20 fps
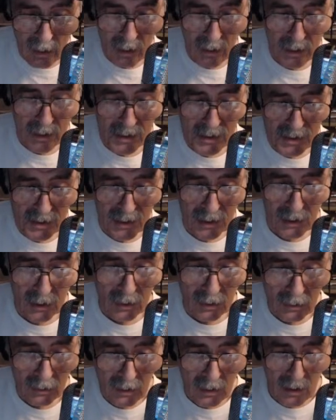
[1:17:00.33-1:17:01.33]
you
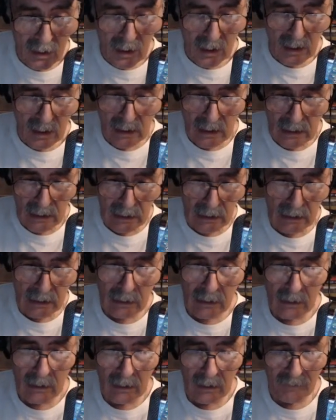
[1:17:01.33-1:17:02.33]
still,
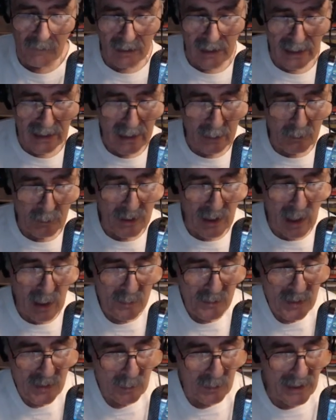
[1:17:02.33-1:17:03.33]
if you like keeping your
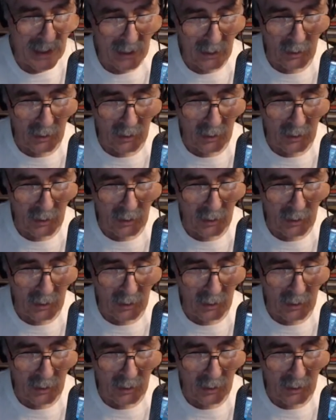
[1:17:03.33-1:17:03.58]
arms up in the air,